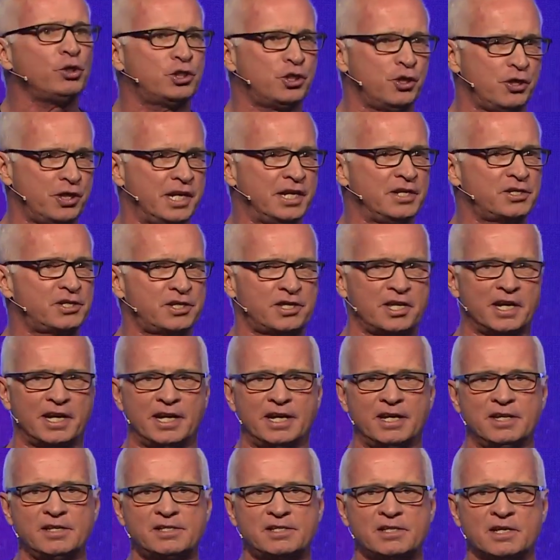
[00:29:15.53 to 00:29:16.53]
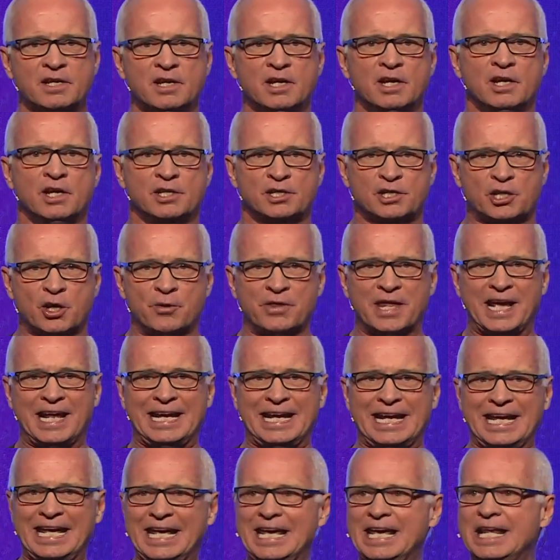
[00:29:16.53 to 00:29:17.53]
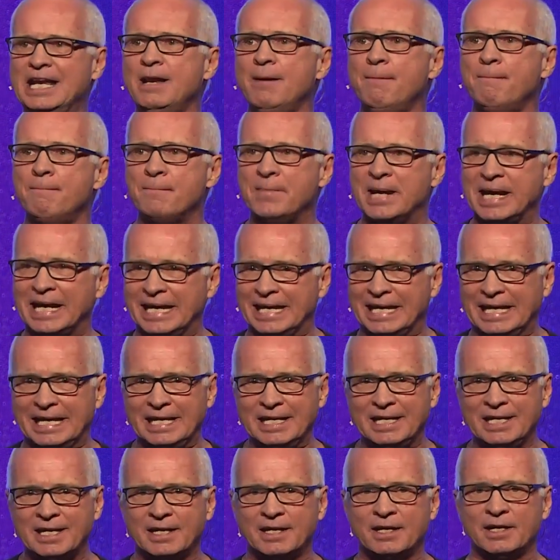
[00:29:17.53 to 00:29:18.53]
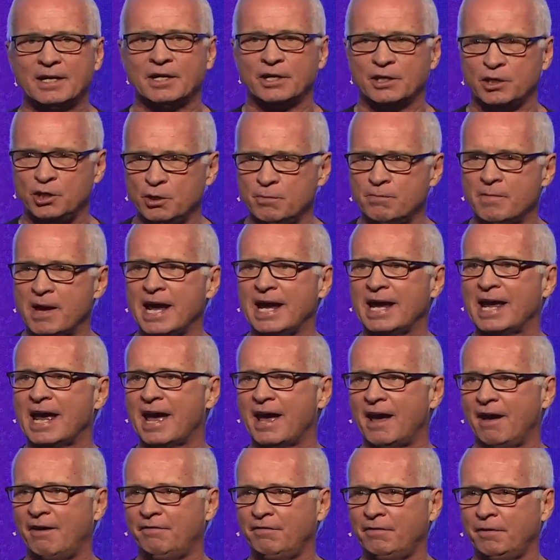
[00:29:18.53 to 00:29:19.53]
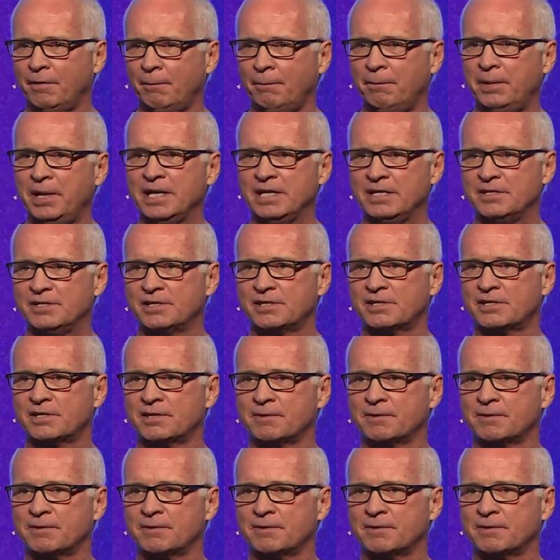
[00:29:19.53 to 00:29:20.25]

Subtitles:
you these things so that in me you may have peace.